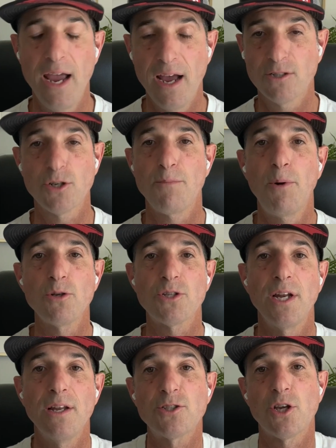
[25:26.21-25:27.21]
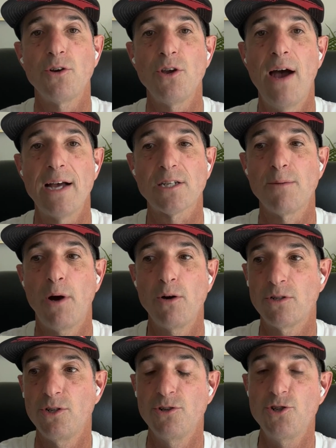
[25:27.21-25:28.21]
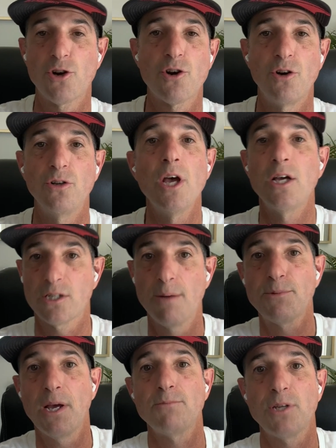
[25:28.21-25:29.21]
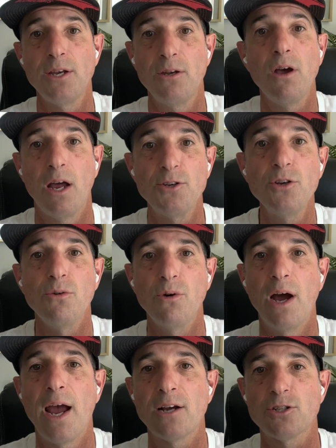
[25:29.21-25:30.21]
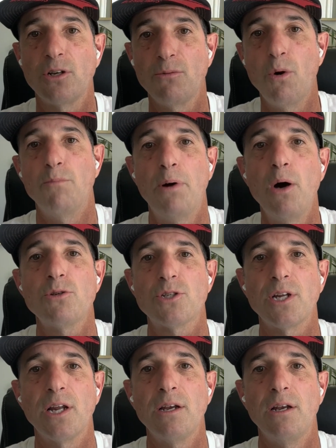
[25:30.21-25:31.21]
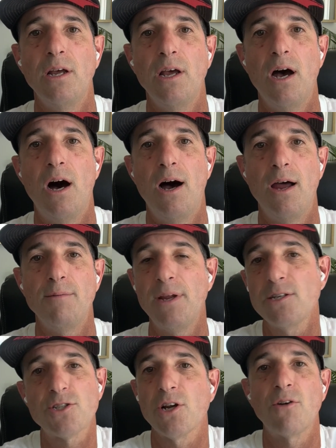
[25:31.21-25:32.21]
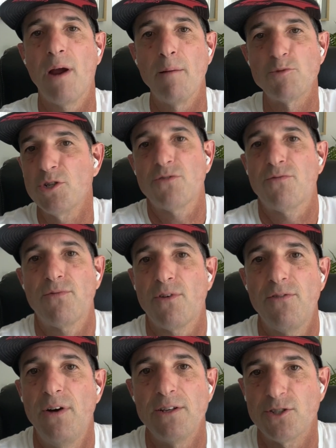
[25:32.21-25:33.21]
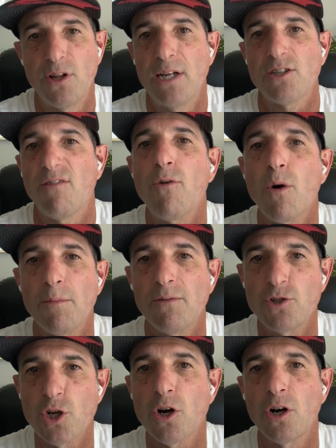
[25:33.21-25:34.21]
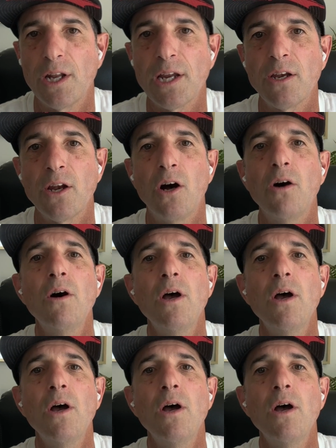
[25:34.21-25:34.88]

I actually posted. And so you asked about, do you journal? Sometimes I do. I do. I actually will post it on Instagram just for fun. So that's a form of journaling, you know.